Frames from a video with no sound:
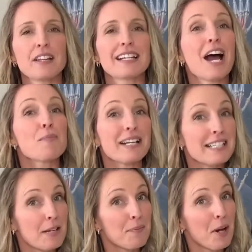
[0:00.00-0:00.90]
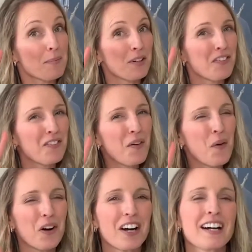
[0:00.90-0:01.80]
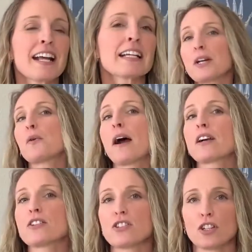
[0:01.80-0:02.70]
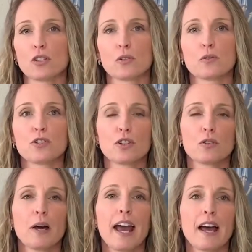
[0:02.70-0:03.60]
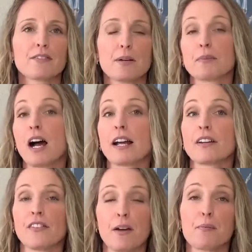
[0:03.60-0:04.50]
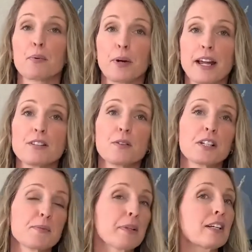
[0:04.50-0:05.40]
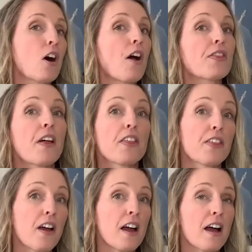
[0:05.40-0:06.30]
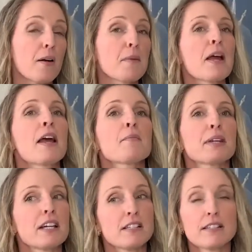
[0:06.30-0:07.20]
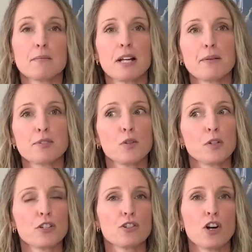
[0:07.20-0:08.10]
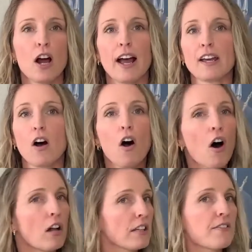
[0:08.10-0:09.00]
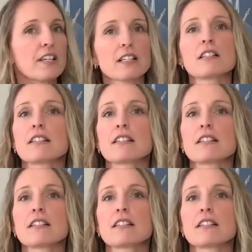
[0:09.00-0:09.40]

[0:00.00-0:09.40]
Now, my tip number 4 requires you to have some kind of a brace or a splint on the thumb, because sometimes you can try all of these